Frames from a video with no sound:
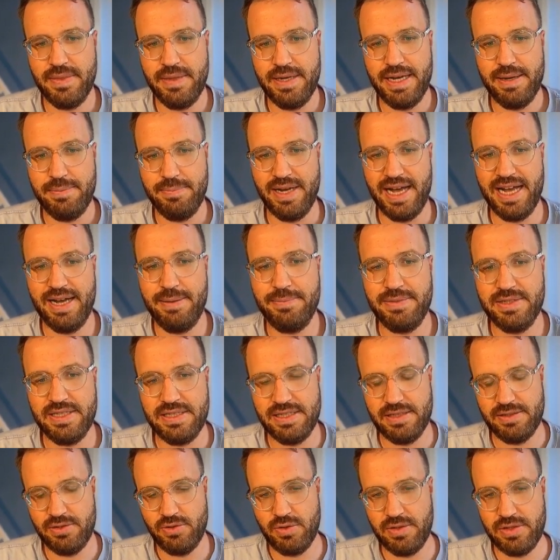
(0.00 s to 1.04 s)
And perhaps it
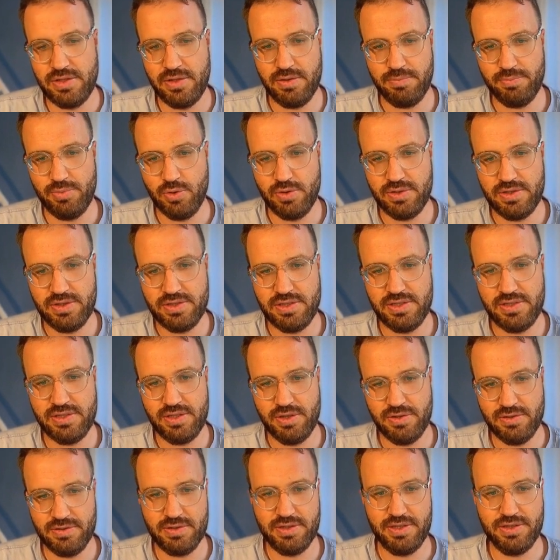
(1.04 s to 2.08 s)
is also important to
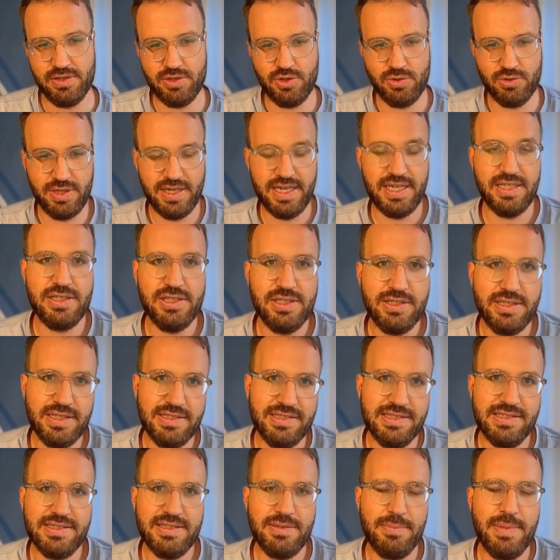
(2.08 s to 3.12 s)
note that correlation is
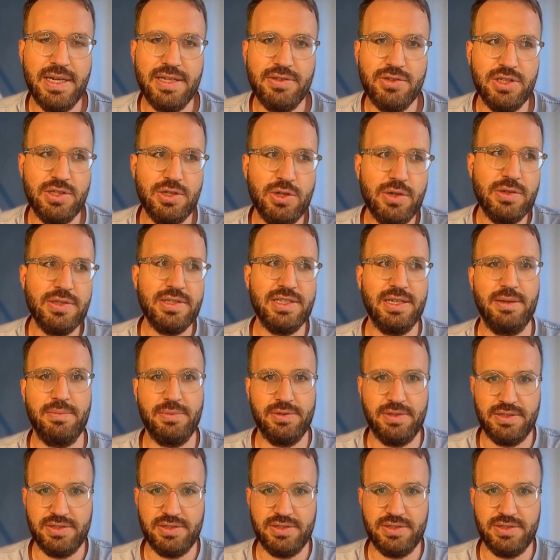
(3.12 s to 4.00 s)
a symmetric concept.